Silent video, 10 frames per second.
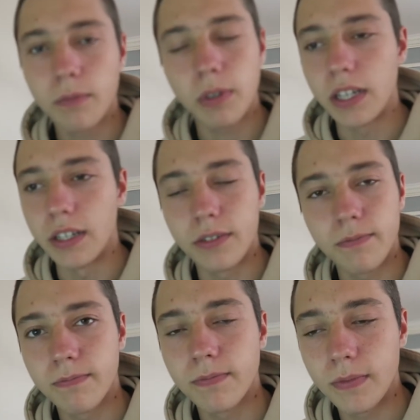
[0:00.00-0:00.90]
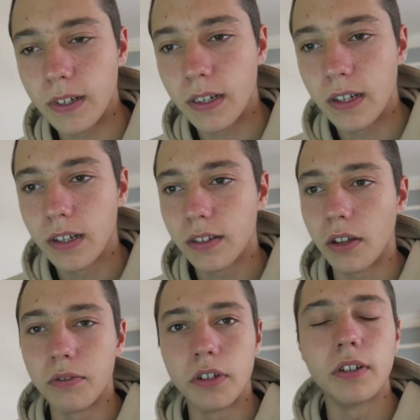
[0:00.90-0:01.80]
please
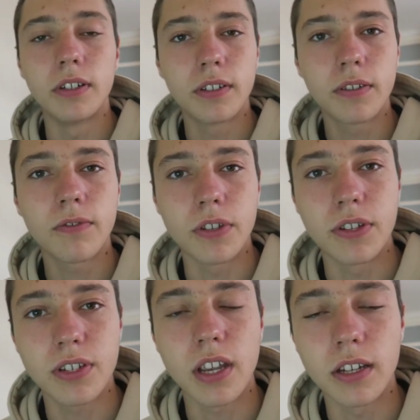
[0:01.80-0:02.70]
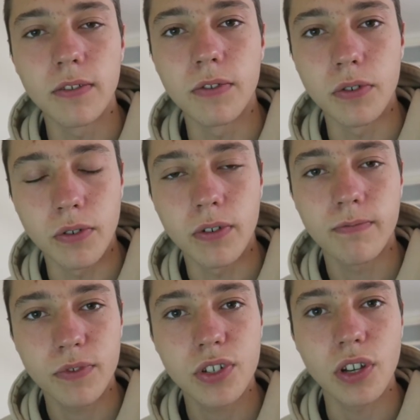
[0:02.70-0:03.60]
don't do it. For the sake of your
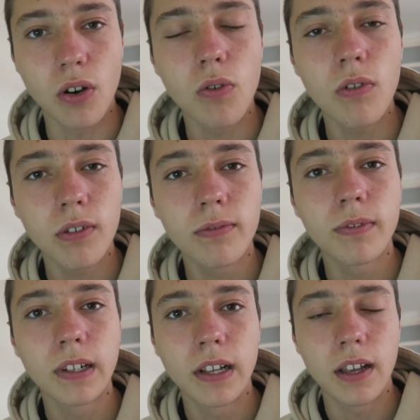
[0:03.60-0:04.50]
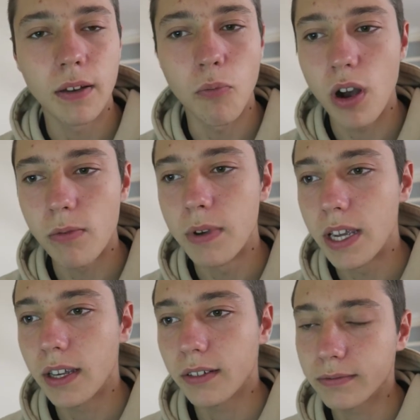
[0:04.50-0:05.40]
soul and
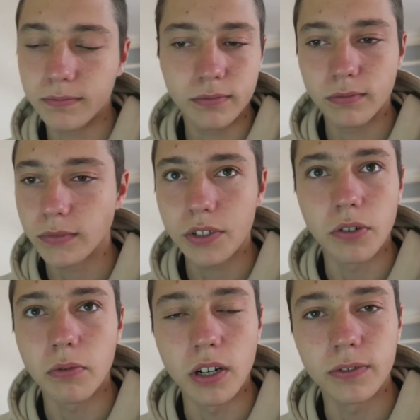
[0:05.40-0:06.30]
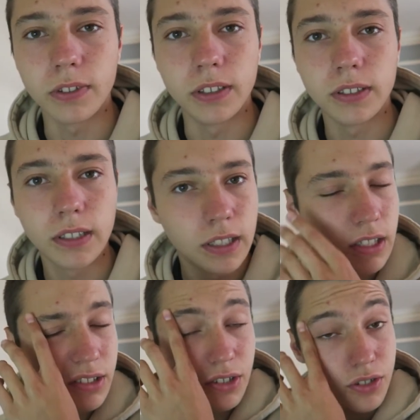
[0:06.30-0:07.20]
well-being, it's not worth it.
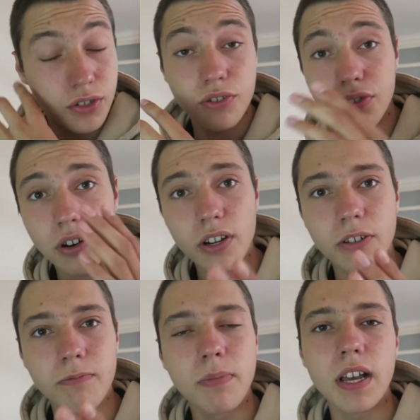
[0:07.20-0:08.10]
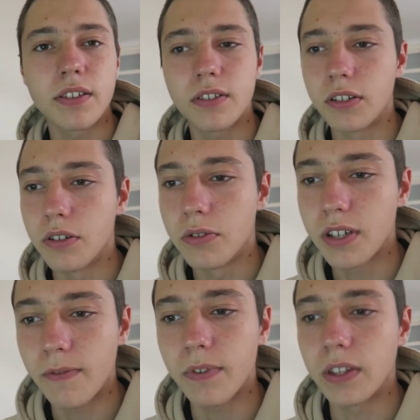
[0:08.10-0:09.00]
Just try your best to do
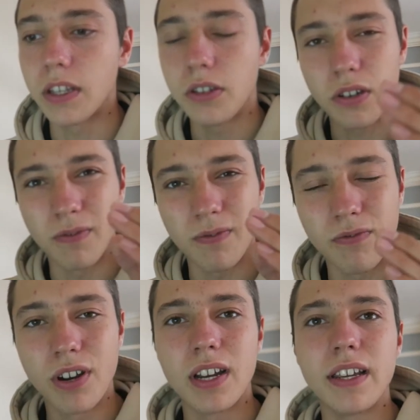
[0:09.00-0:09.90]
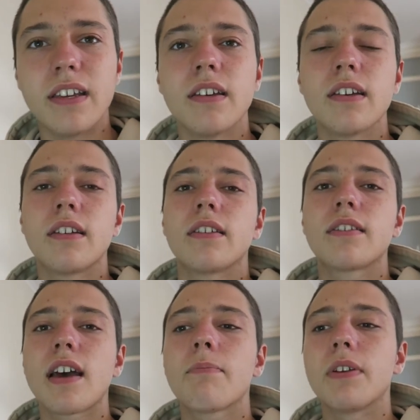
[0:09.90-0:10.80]
something that you can really
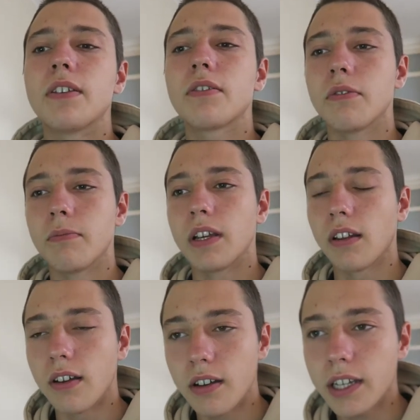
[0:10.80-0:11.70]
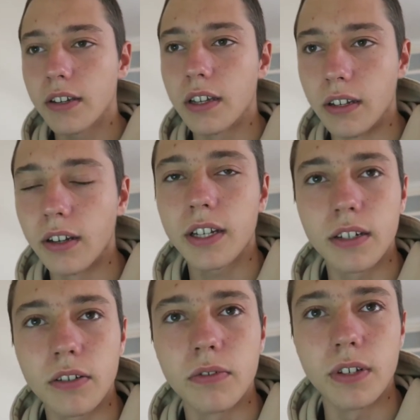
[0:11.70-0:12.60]
tap into and be like, okay, I
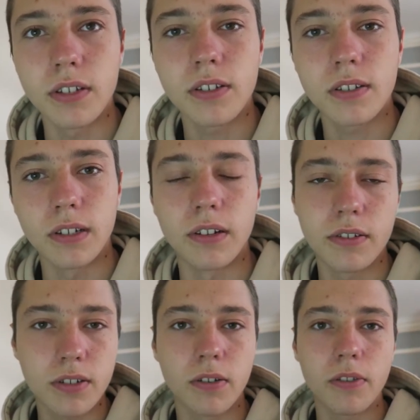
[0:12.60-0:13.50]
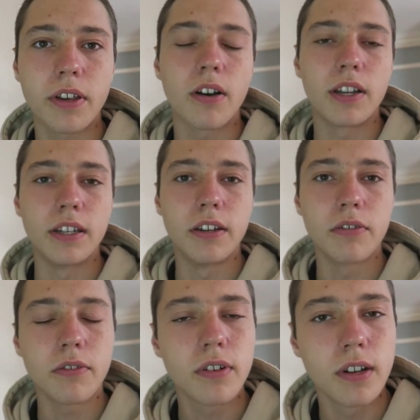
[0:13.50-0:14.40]
can do this. You know, it's not the
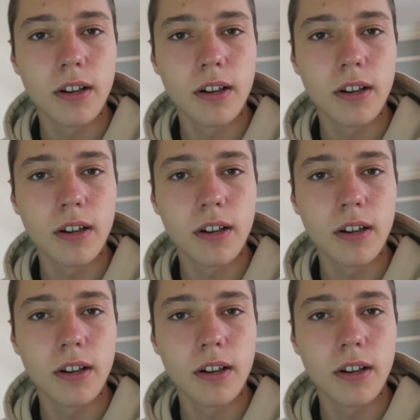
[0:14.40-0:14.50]
ideal,